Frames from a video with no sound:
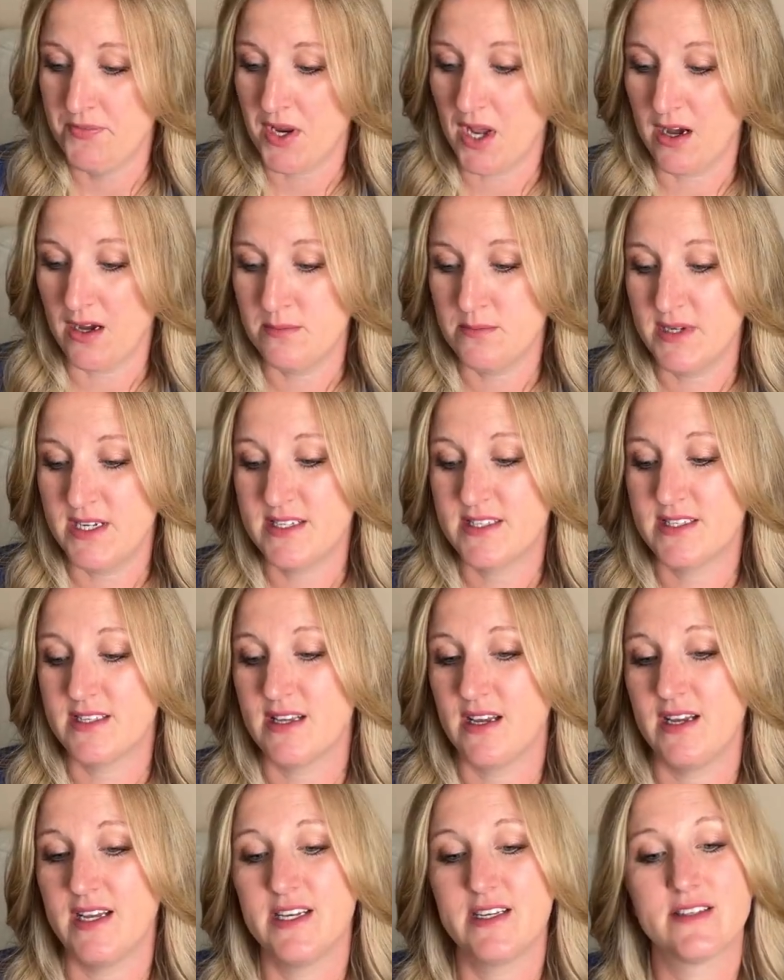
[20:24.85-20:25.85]
Um, is,
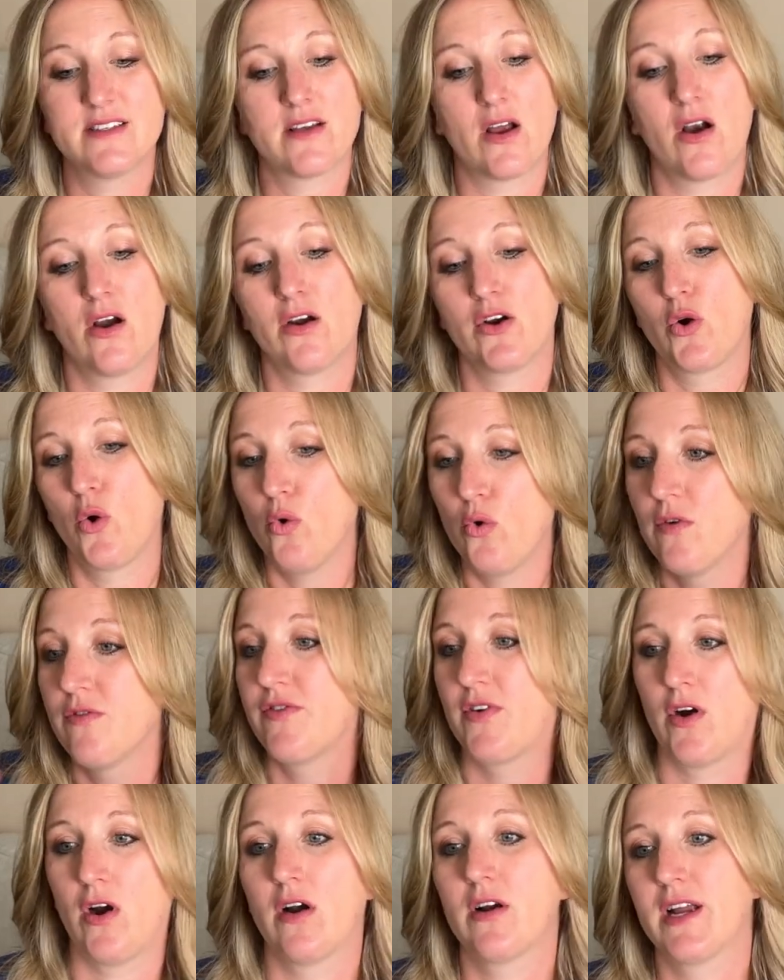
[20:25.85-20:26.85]
is our goal
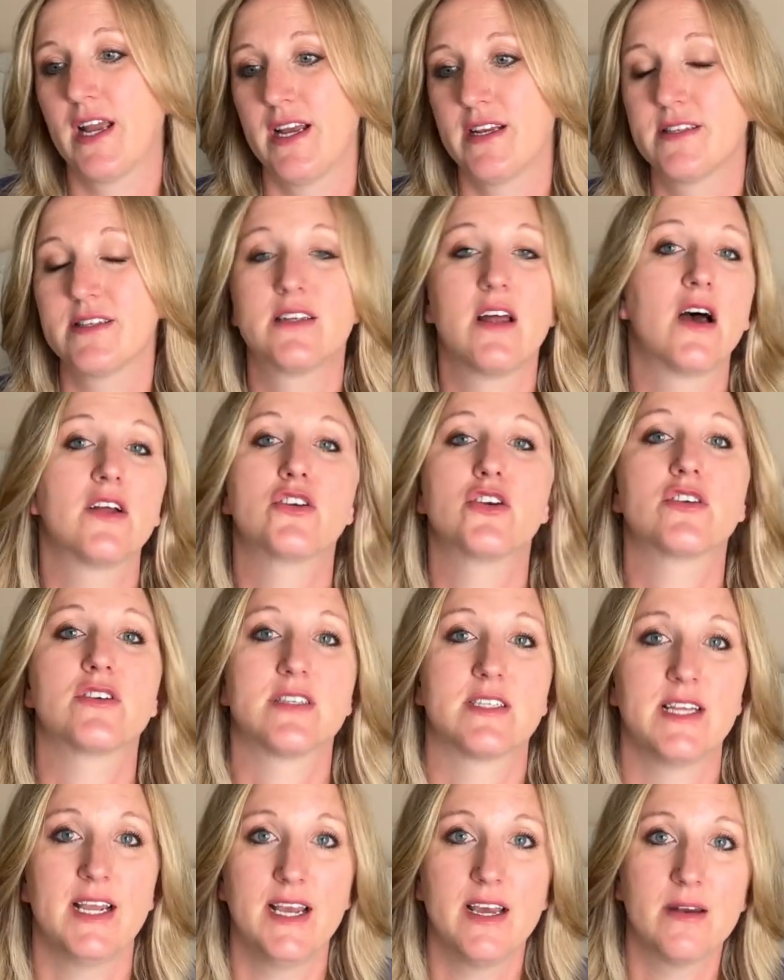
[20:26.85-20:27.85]
for our kids to
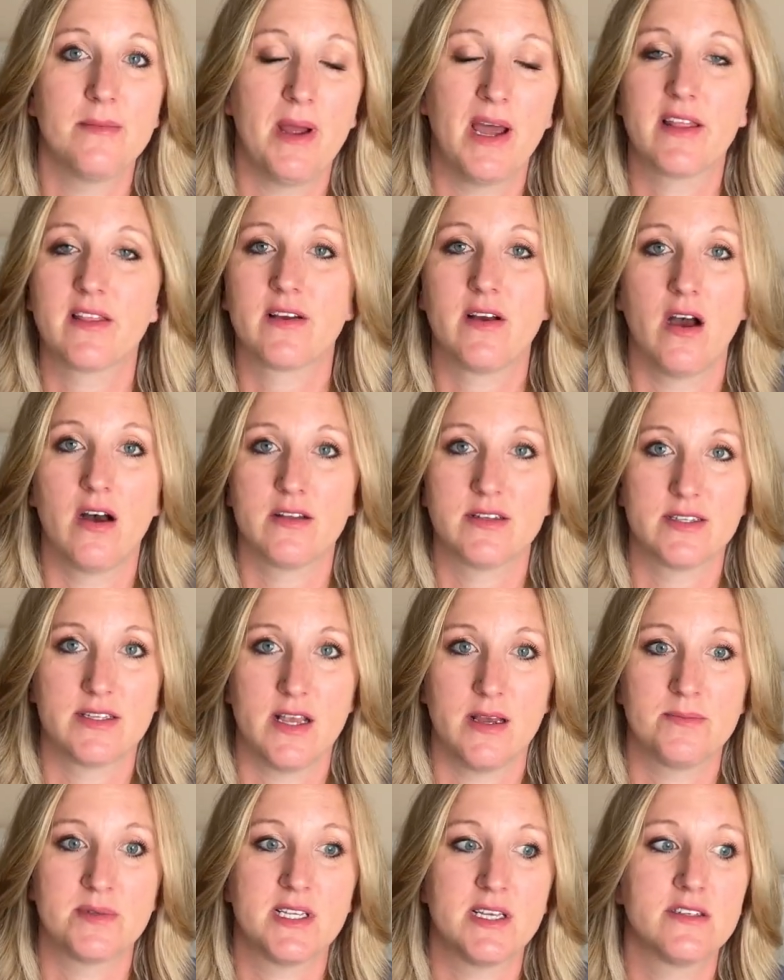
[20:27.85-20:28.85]
understand math
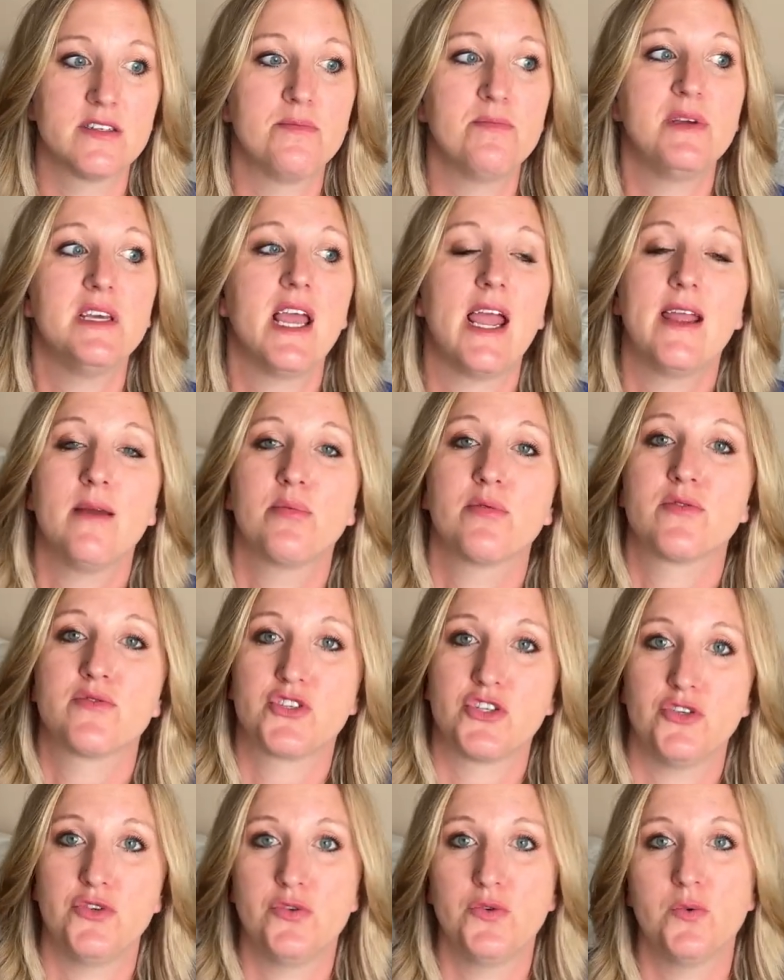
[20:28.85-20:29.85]
concepts and to be able
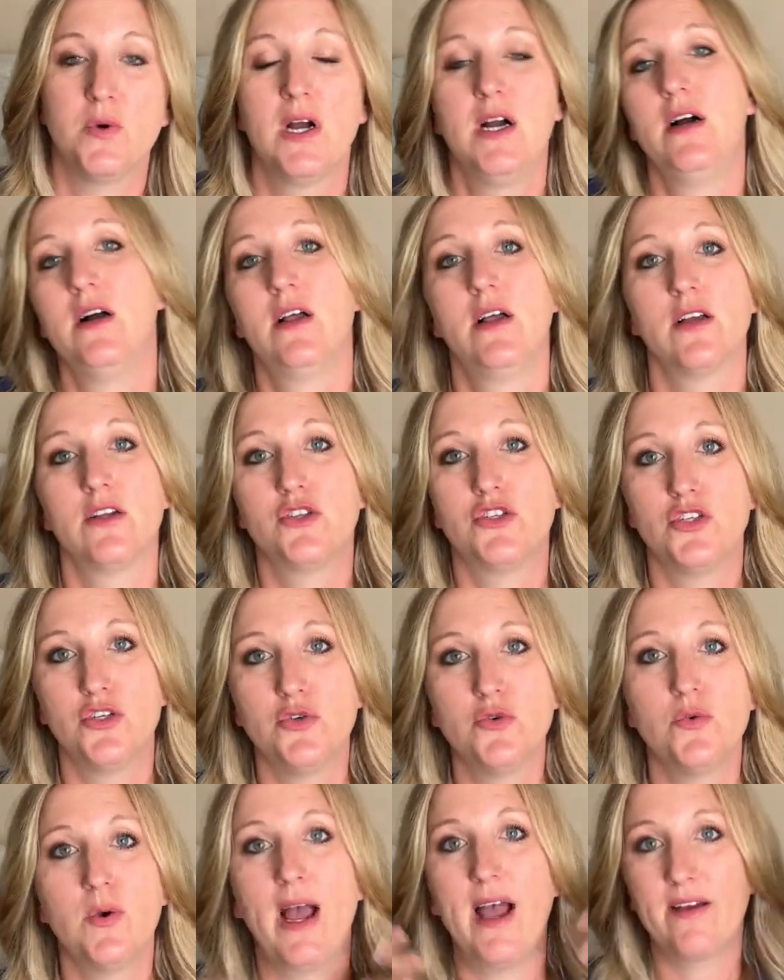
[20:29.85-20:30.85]
to
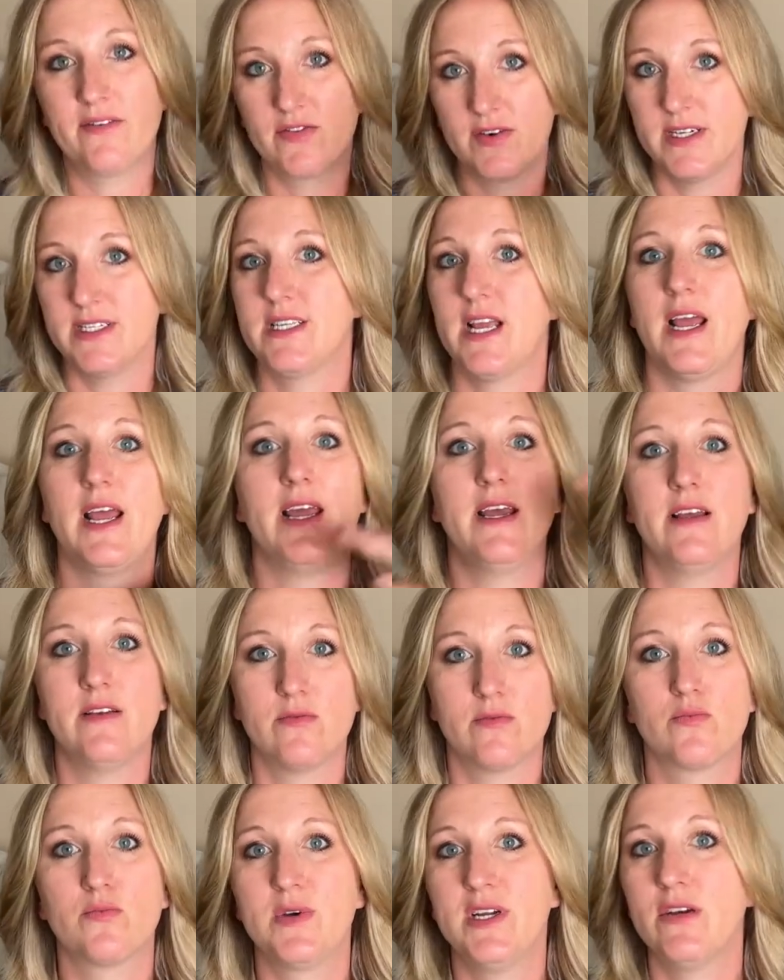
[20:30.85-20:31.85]
do everyday
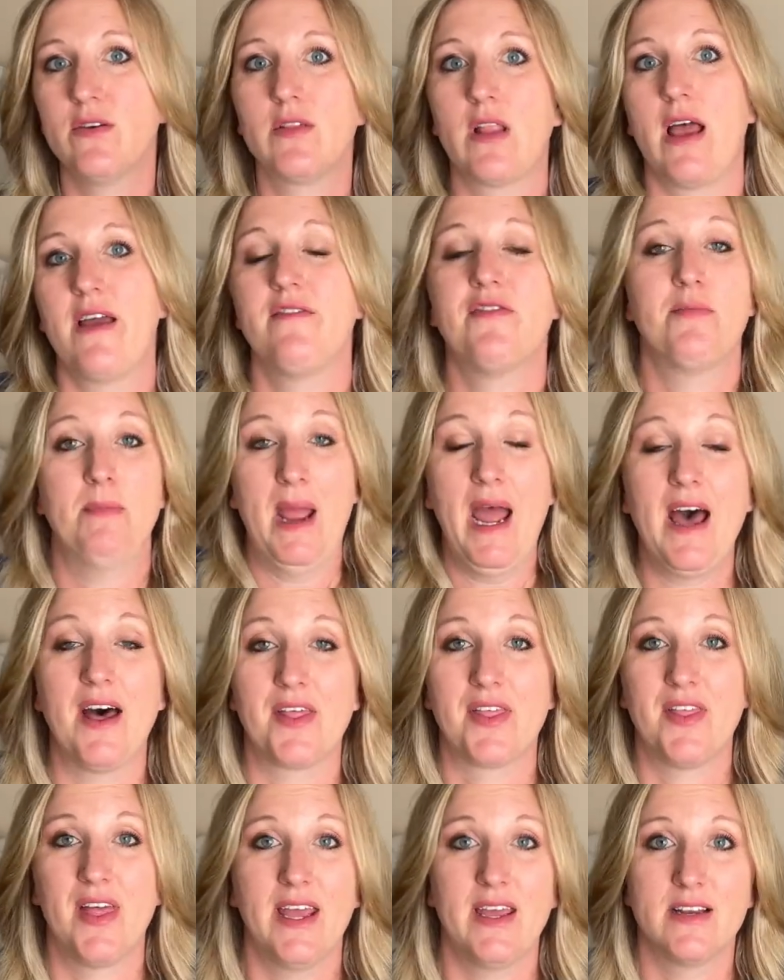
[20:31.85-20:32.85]
real life
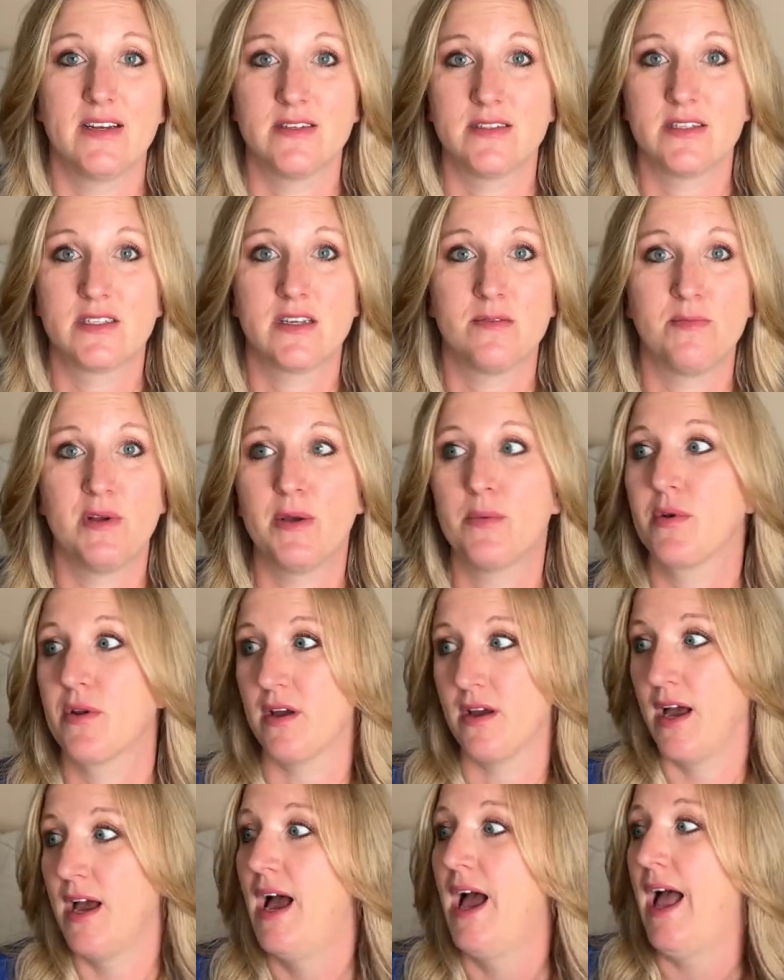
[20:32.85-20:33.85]
math and to be able
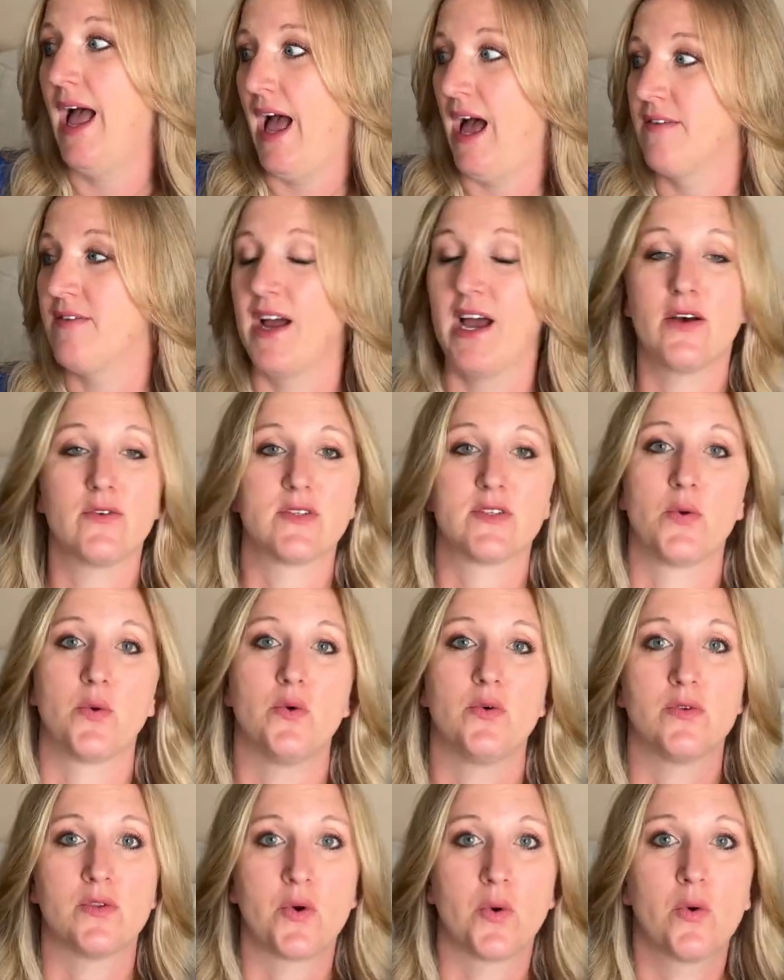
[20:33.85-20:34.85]
to have a
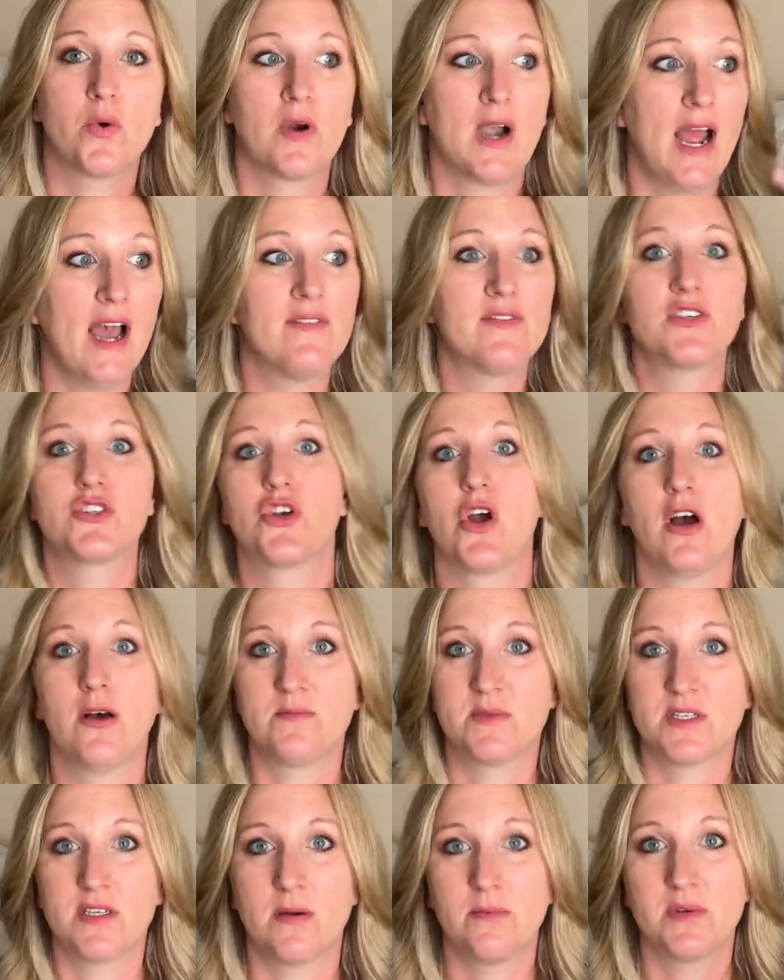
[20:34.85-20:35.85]
household or have a
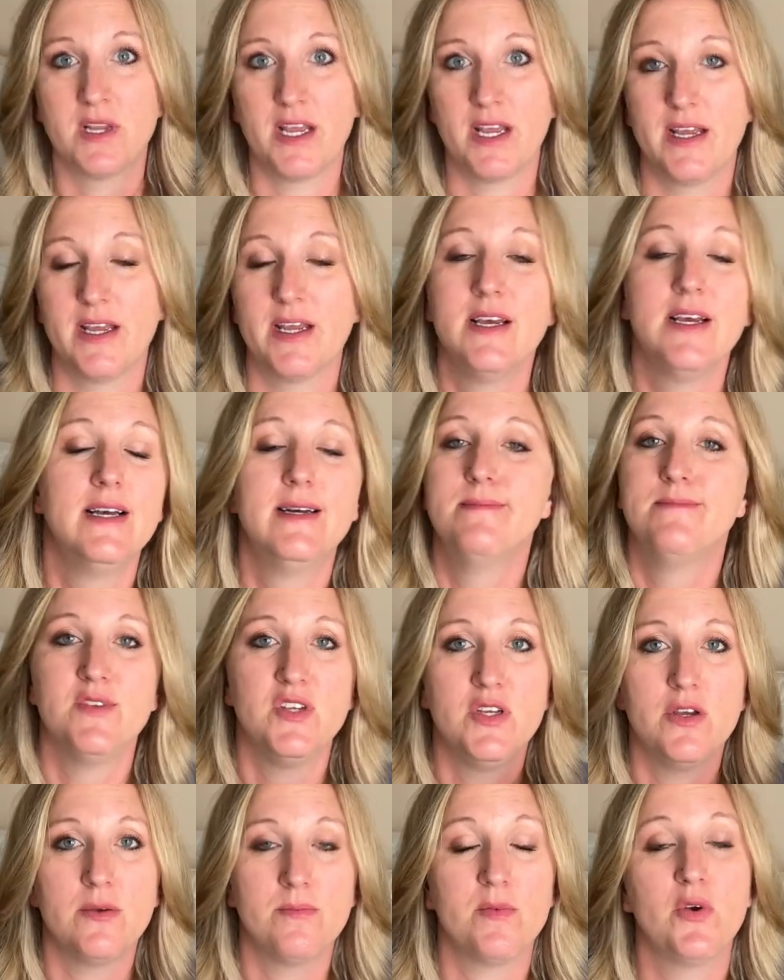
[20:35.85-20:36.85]
job someday.
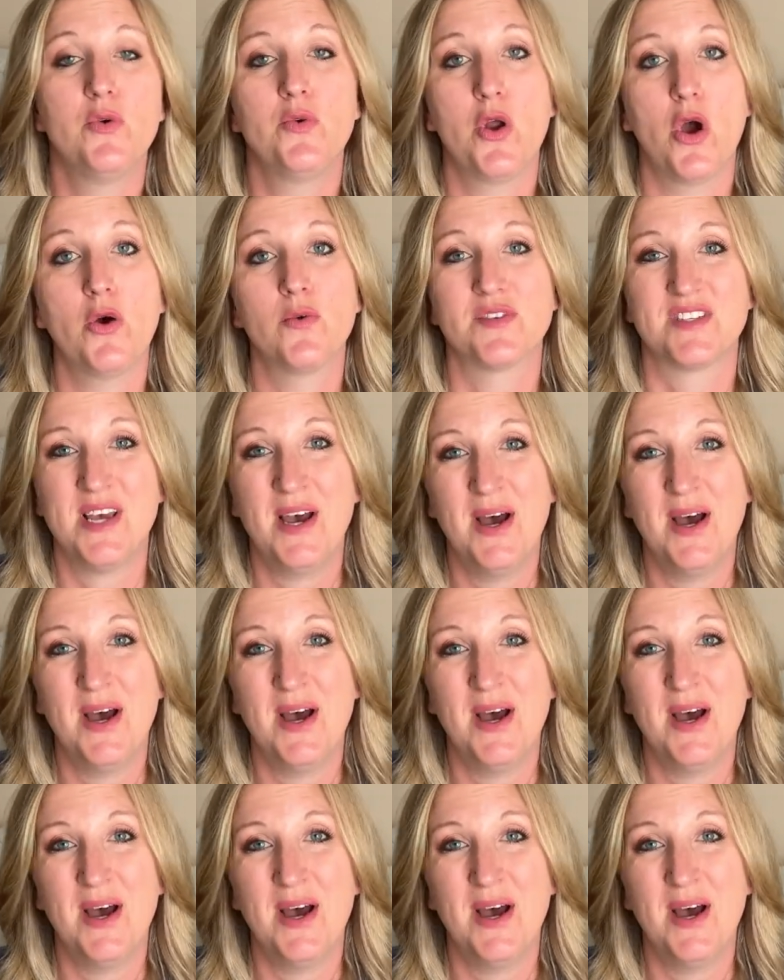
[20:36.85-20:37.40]
Who knows